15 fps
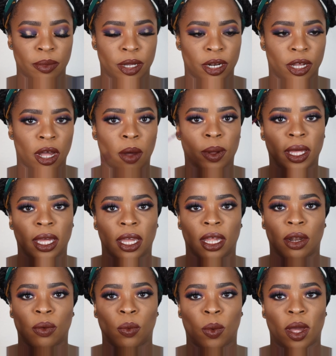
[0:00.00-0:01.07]
So I'm going to go
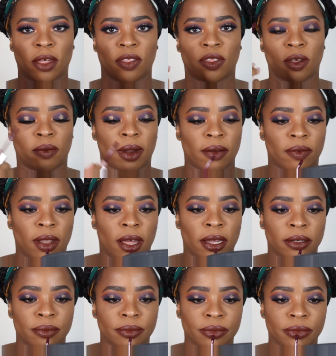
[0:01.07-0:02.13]
in with the
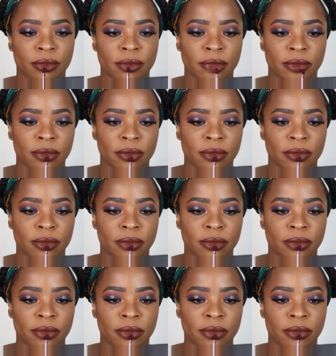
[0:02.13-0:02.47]
Revlon